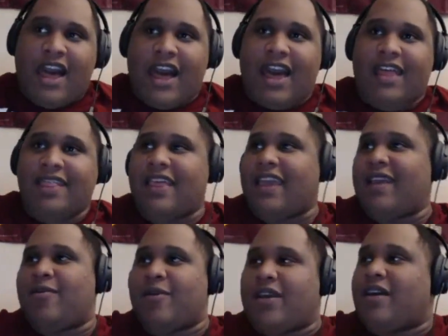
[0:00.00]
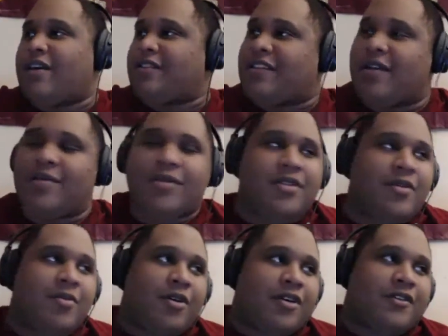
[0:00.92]
I think we are some of the
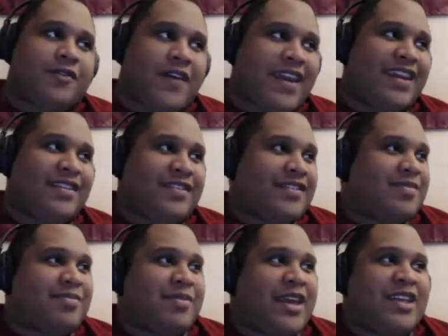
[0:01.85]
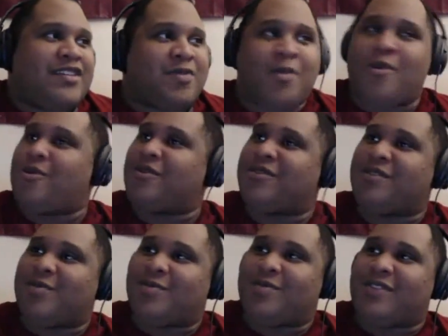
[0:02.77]
worst fans in
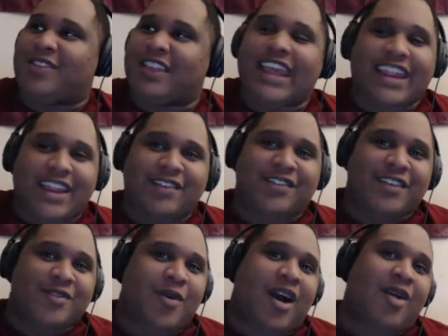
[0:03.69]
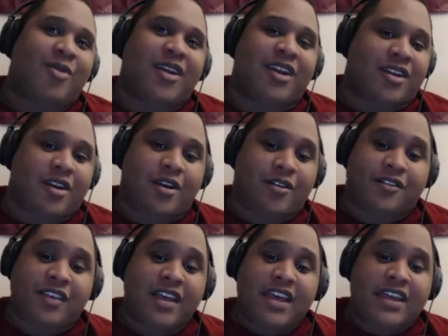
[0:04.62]
sports. Mm-hmm. And this is why we're
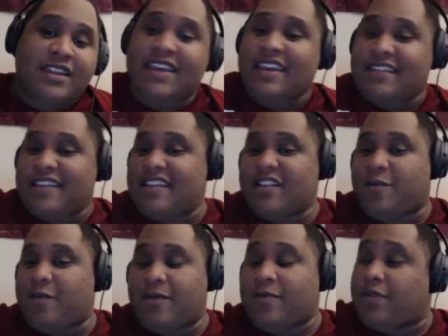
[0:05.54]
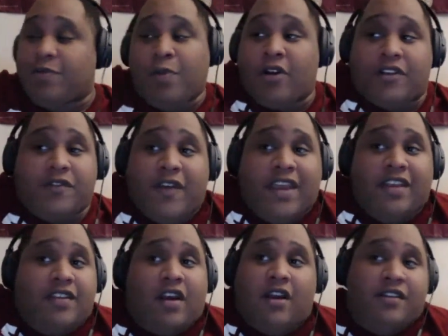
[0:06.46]
cursed. DC sports
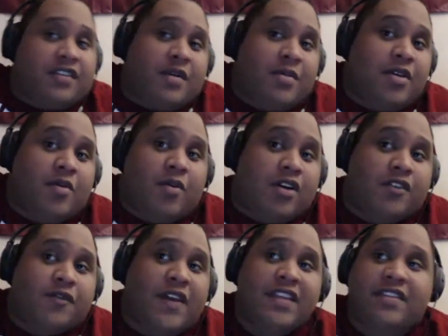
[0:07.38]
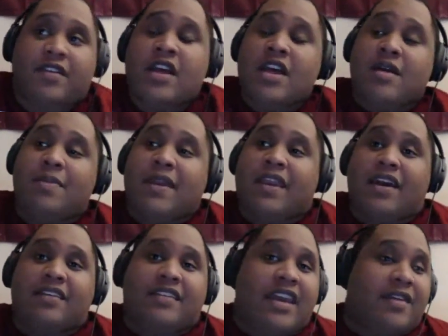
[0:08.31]
fans are some of the worst fans
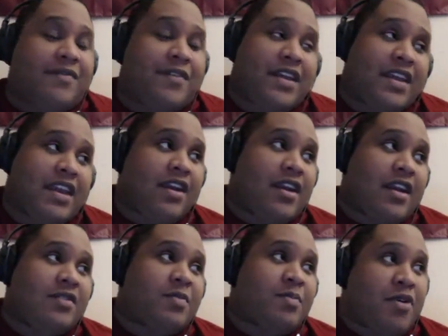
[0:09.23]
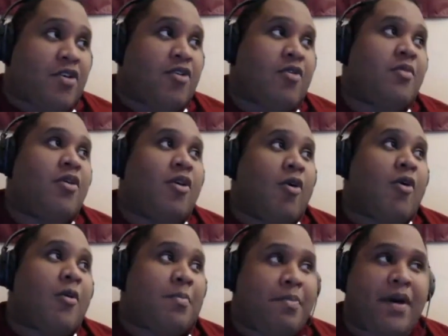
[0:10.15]
because every year it's boom
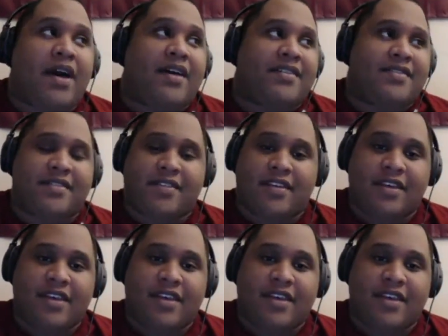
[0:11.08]
or bust.